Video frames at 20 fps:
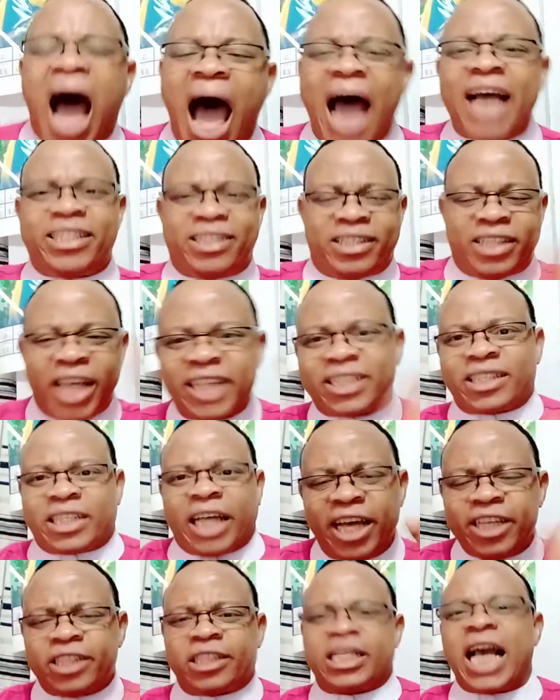I see
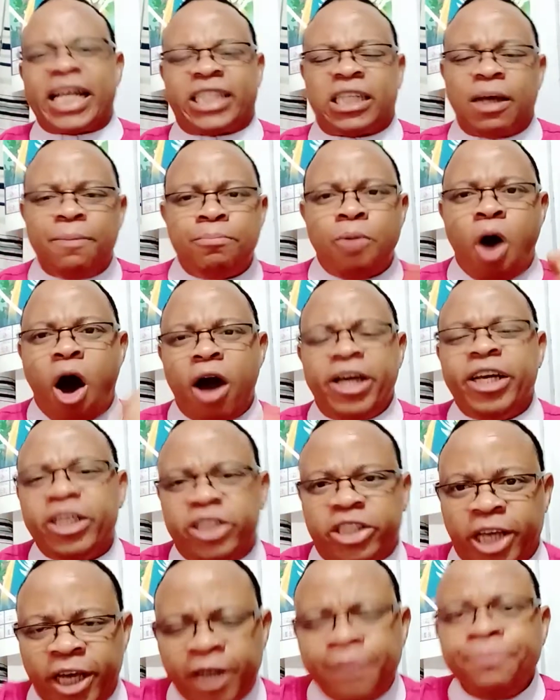things getting more
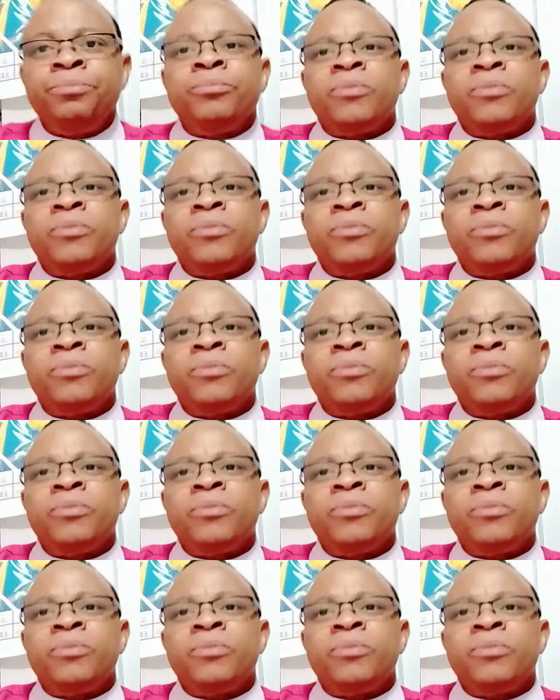easy.